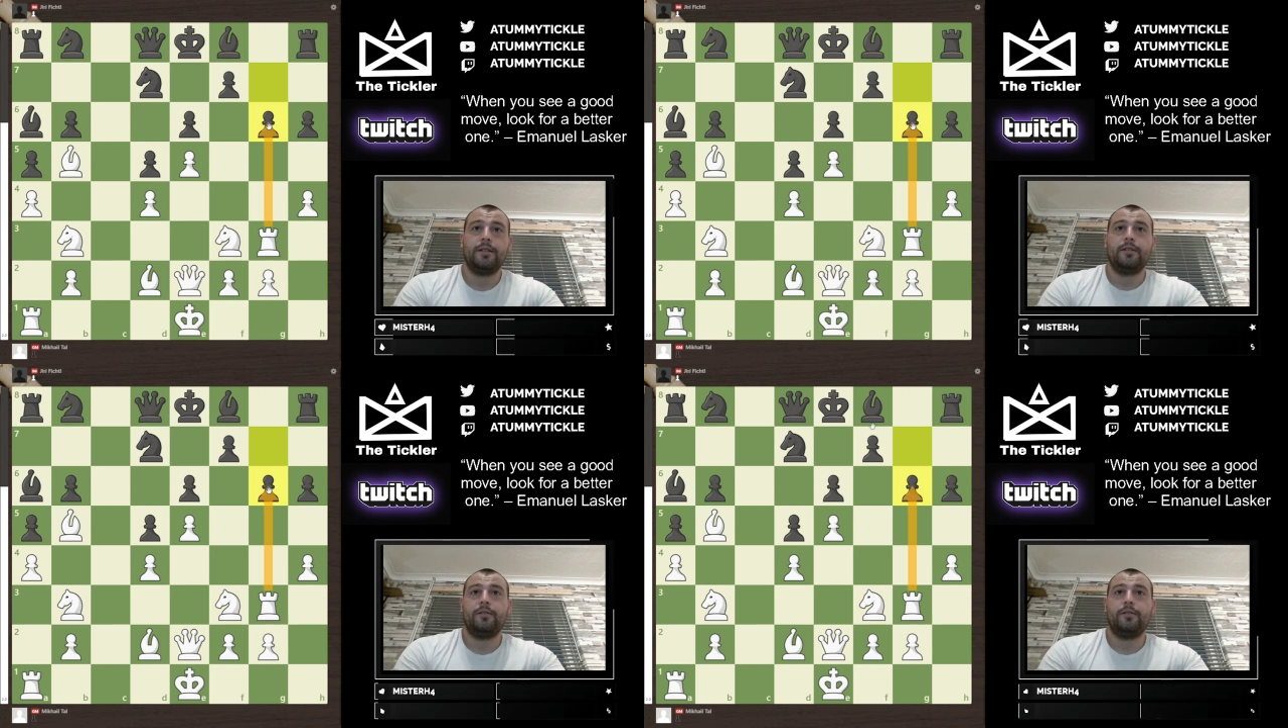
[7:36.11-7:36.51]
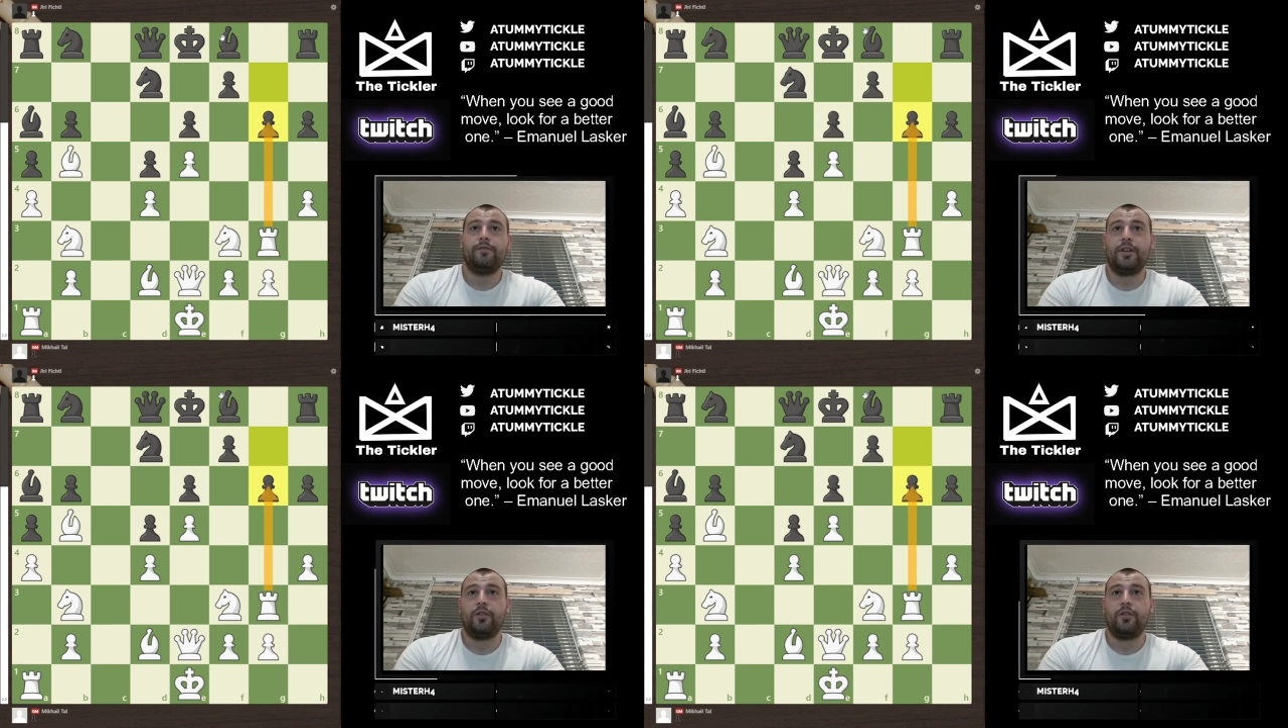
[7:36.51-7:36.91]

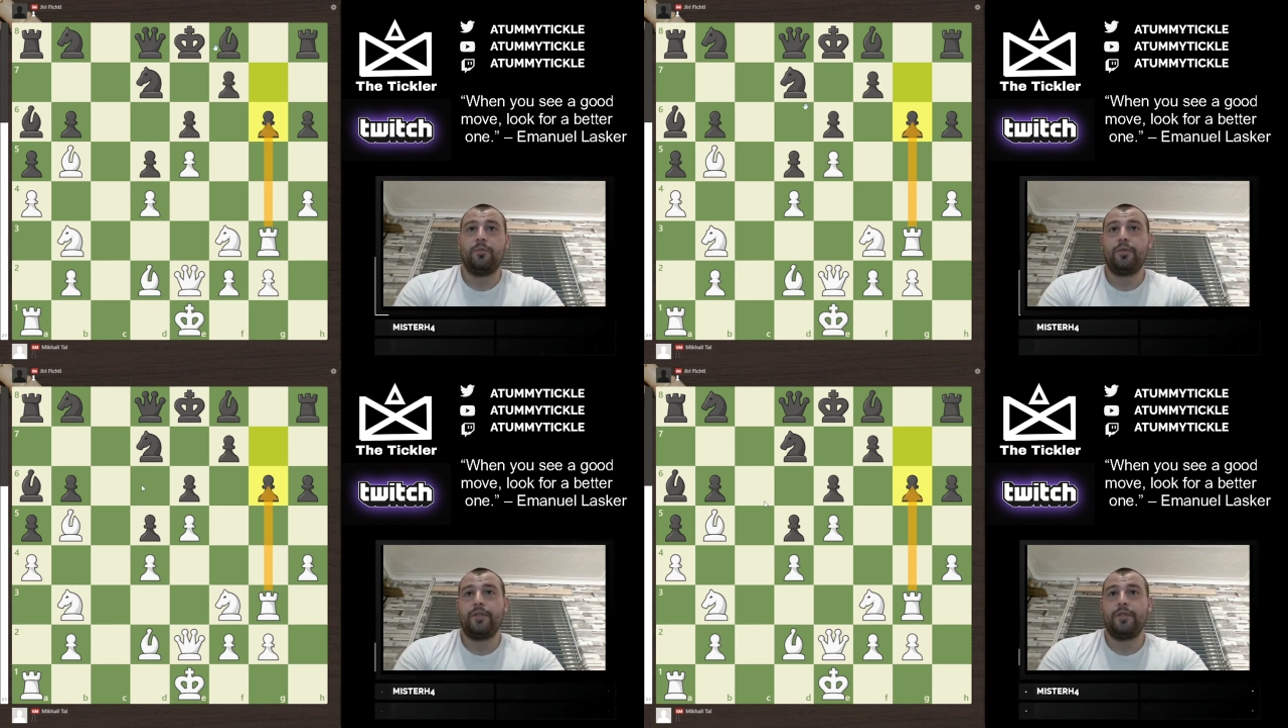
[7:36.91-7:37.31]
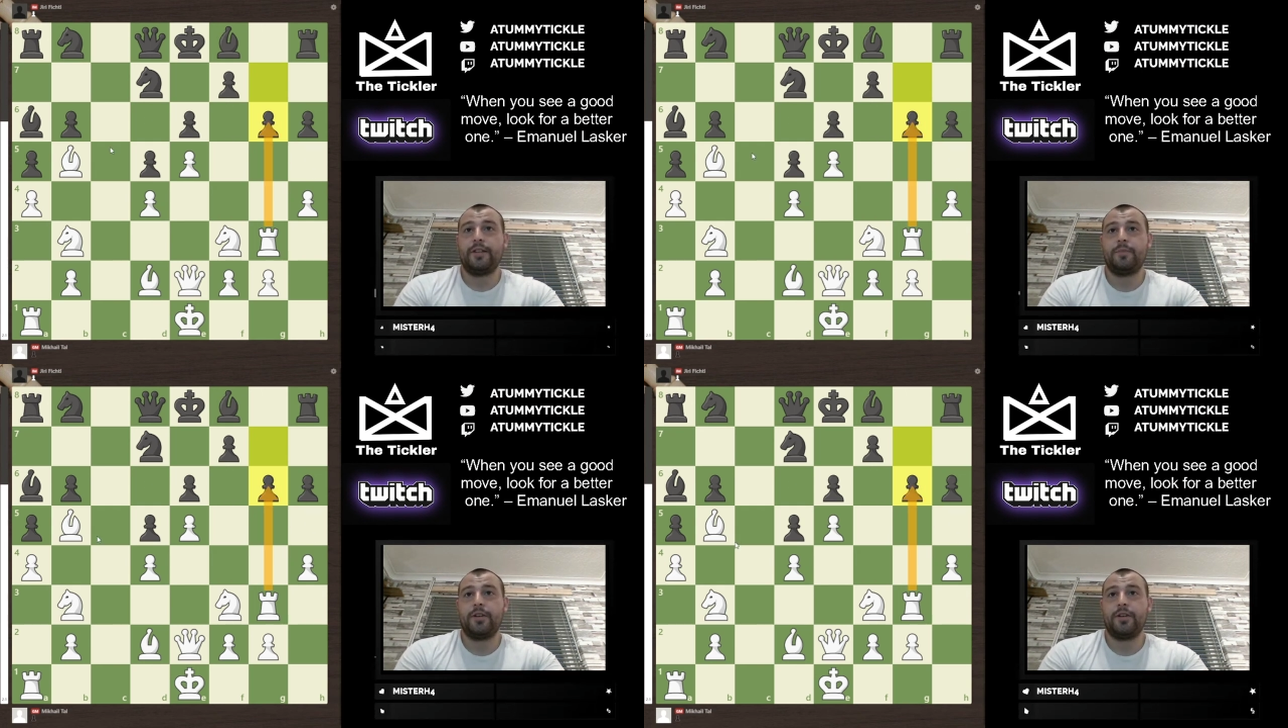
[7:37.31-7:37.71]
free up this
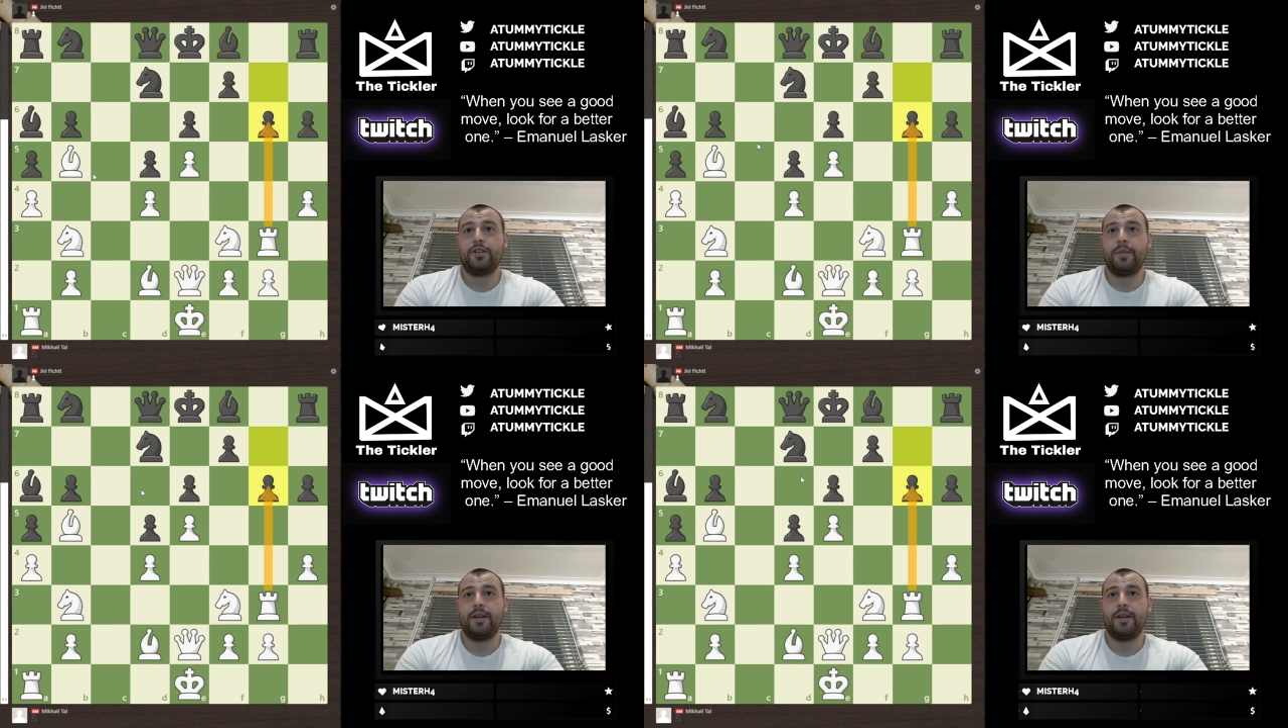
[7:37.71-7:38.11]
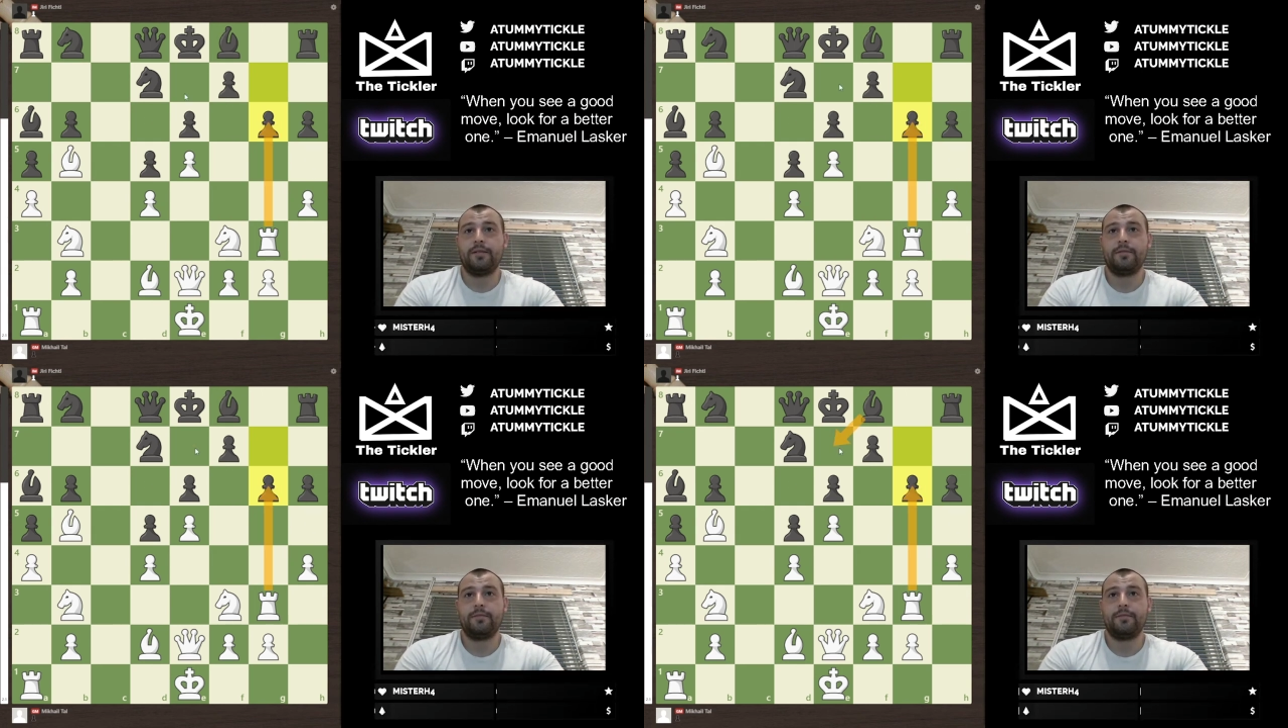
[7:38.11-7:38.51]
bishop here
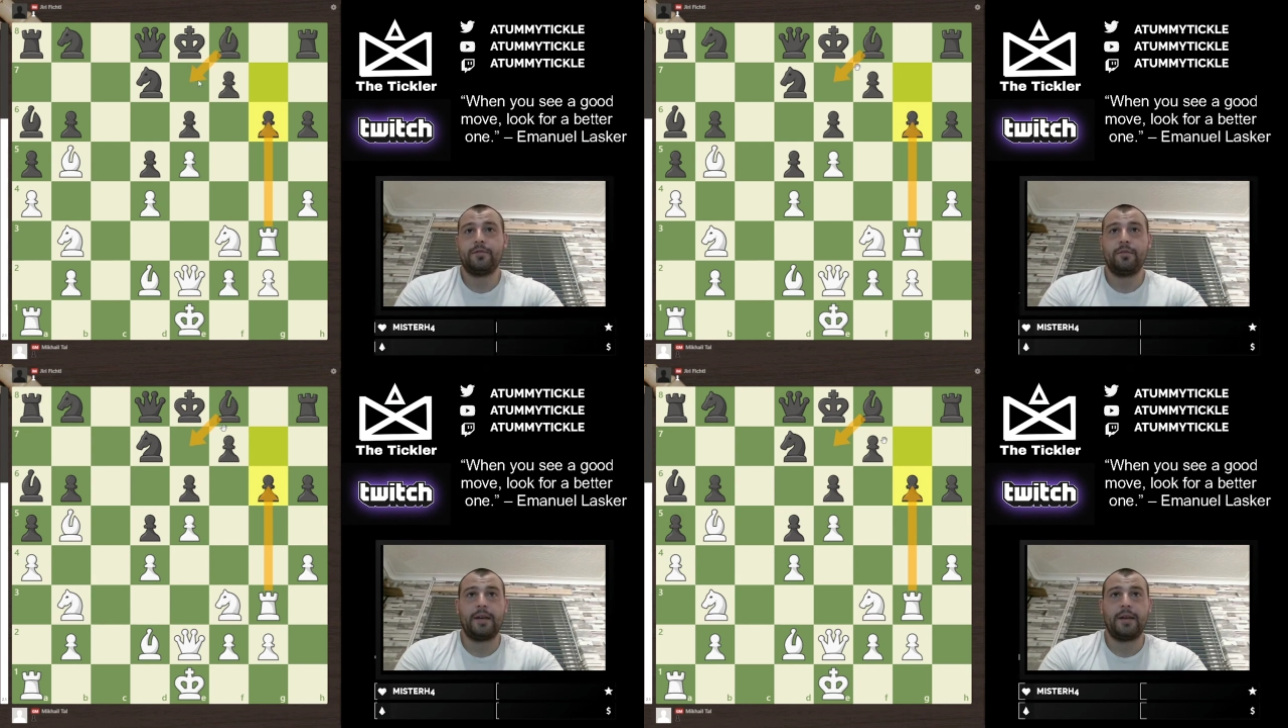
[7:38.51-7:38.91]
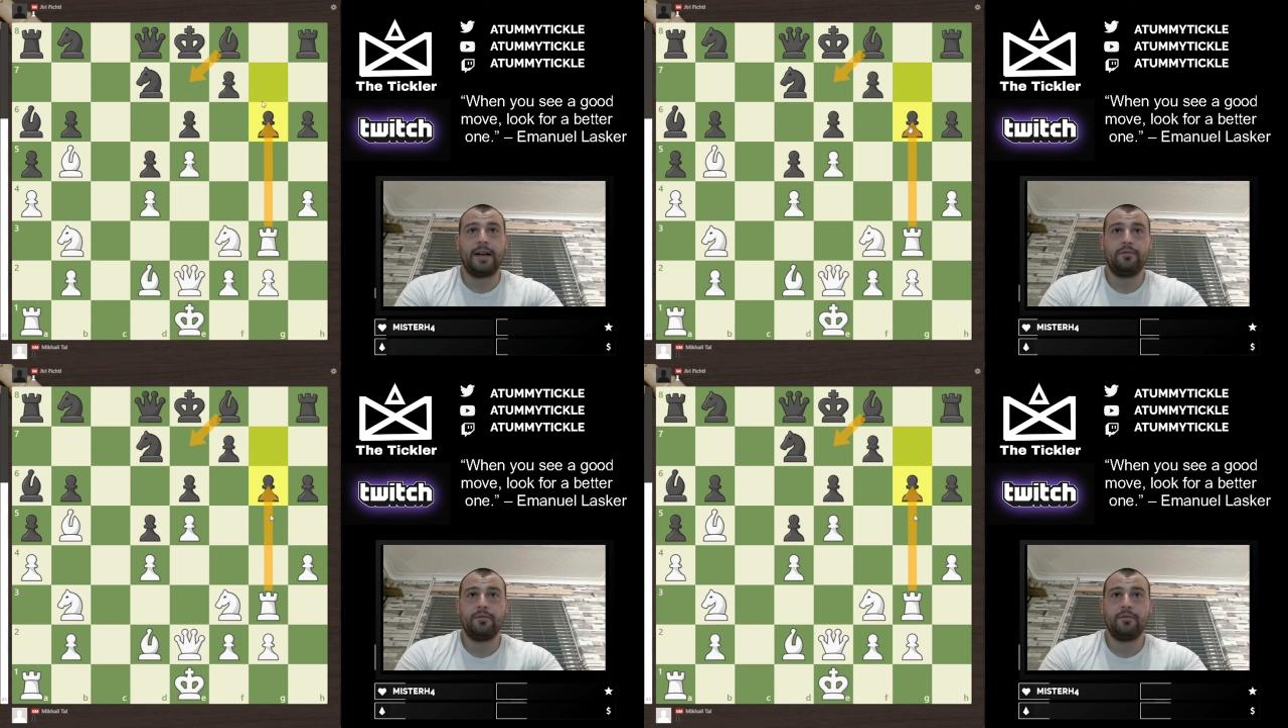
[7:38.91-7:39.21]
somehow.